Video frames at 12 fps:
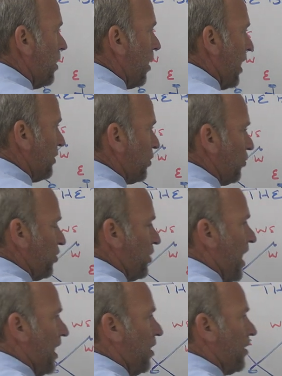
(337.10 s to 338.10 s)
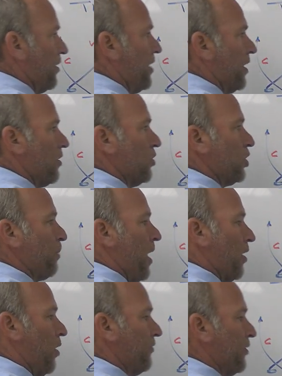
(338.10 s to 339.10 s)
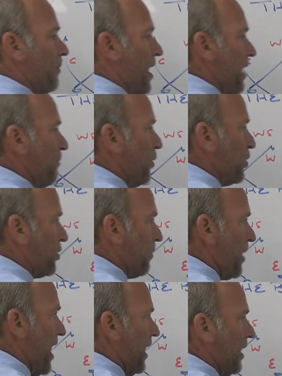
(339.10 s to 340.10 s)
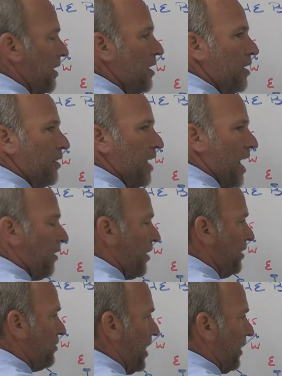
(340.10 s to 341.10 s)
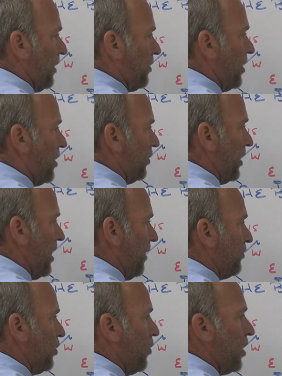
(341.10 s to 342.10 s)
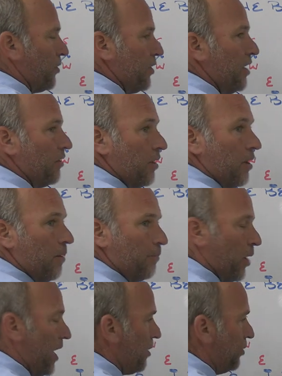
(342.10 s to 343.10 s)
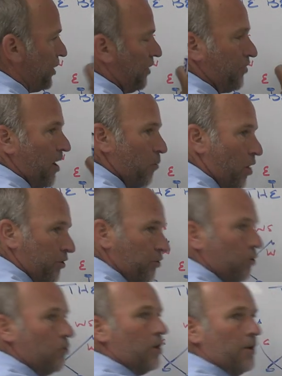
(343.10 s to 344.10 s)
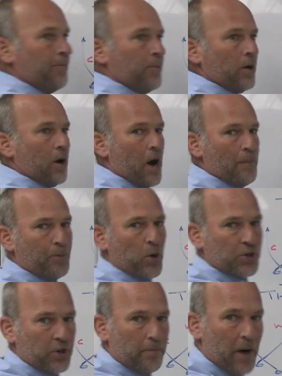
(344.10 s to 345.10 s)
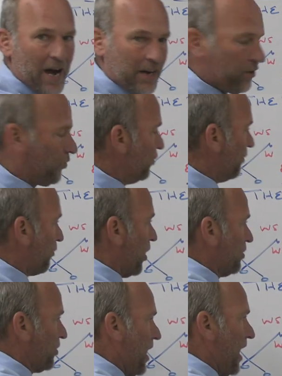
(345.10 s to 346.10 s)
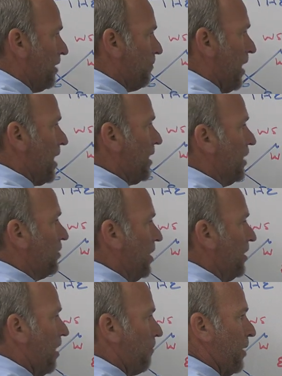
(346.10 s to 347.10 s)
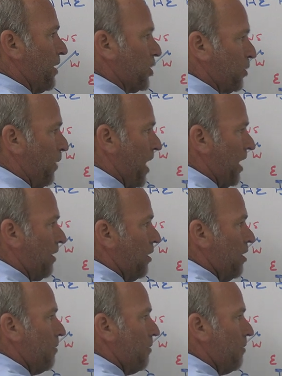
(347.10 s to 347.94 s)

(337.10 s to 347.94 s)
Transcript: All right, so snag on the nickel, spot off the mic, push the back. Now they technically only have two underneath players if they want to. All right, push the mic to the front side. The mic gets eaten up by the spot.